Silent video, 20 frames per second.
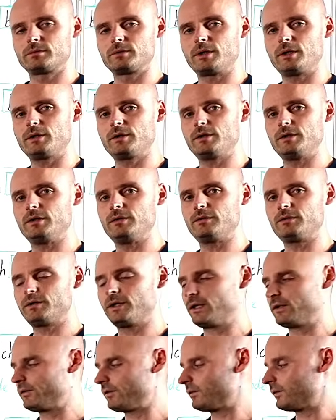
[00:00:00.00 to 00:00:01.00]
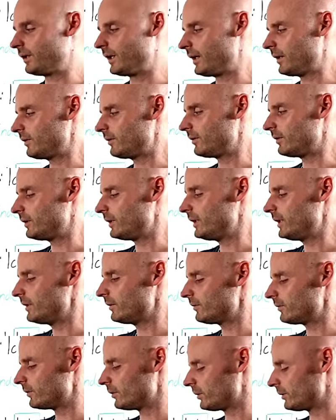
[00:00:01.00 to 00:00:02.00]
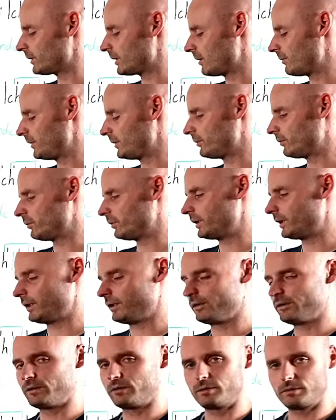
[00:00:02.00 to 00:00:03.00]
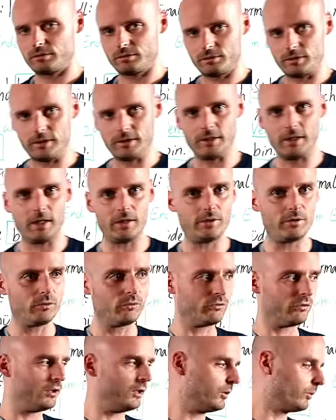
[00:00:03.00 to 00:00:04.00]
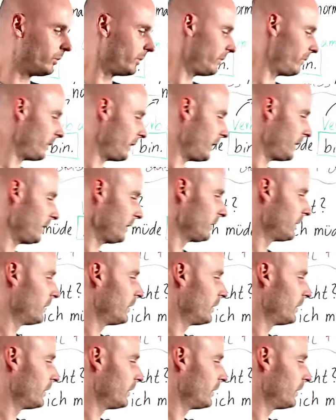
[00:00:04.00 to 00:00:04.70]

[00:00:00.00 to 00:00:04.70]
Yeah, he says that he is not coming today. Again, usually you would say,